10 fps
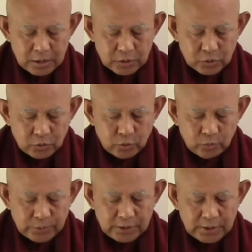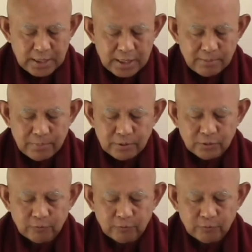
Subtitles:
to be able to